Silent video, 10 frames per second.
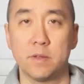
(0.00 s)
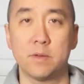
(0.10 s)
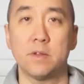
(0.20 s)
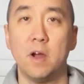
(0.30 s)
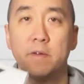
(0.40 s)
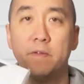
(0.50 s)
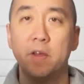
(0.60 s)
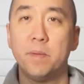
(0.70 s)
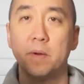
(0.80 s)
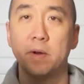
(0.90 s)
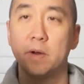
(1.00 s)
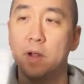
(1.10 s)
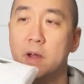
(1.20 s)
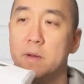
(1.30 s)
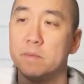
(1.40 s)
stock
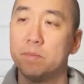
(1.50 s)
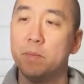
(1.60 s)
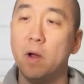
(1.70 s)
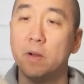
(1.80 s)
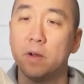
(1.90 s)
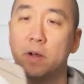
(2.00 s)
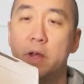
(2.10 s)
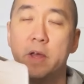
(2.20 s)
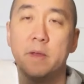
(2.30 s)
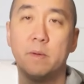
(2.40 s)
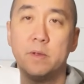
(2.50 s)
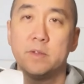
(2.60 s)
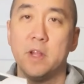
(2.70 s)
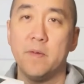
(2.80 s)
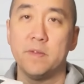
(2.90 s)
Vapor blocker will
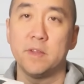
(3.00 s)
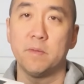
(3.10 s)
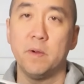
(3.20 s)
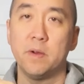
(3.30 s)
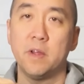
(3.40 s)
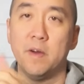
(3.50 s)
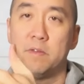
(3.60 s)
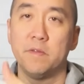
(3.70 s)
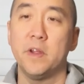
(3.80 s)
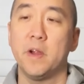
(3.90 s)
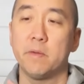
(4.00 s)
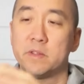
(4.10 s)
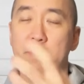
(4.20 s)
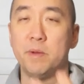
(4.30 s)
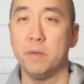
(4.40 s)
usually have this like weird cuff over here, which
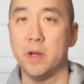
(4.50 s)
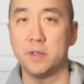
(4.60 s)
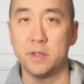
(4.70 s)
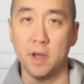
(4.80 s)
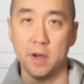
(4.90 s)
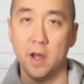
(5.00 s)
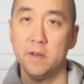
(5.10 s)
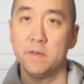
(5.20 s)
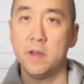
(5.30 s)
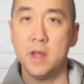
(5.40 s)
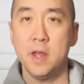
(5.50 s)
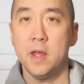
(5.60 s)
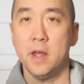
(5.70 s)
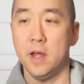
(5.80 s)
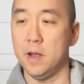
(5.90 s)
some people actually cut off,
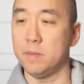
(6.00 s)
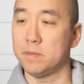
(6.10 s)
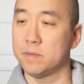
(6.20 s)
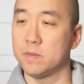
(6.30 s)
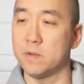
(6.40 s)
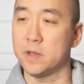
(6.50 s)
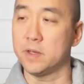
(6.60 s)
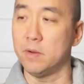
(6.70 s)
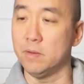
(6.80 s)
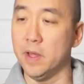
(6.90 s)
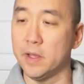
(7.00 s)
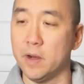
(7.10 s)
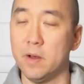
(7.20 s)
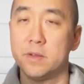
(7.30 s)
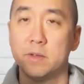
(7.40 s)
which I don't like at
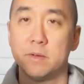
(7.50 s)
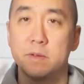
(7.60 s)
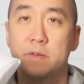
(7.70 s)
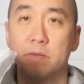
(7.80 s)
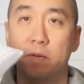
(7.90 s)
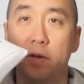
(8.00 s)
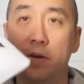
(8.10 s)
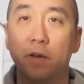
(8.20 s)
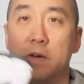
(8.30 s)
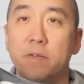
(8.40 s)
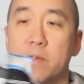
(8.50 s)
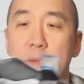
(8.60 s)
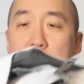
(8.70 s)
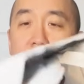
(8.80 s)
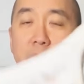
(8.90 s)
all. So it was really good for
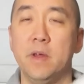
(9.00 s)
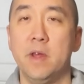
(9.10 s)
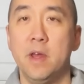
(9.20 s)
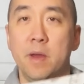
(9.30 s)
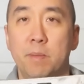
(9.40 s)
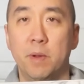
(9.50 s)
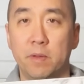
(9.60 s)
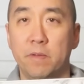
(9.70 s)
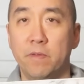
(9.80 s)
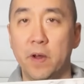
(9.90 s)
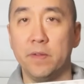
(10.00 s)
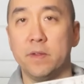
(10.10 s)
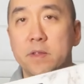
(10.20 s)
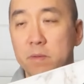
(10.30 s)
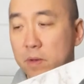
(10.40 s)
me to be able to find
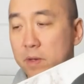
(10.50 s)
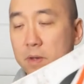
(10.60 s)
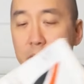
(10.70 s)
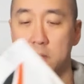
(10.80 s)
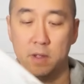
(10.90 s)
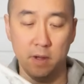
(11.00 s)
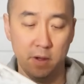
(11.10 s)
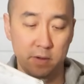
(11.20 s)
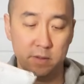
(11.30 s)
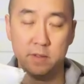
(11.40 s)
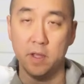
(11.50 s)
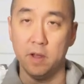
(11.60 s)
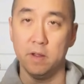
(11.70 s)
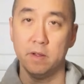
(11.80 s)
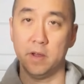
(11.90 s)
this one on
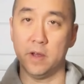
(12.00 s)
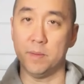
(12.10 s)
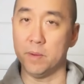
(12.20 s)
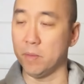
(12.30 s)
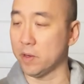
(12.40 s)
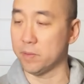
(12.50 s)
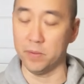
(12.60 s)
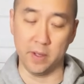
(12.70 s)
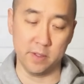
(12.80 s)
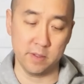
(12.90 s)
sale on Marketplace.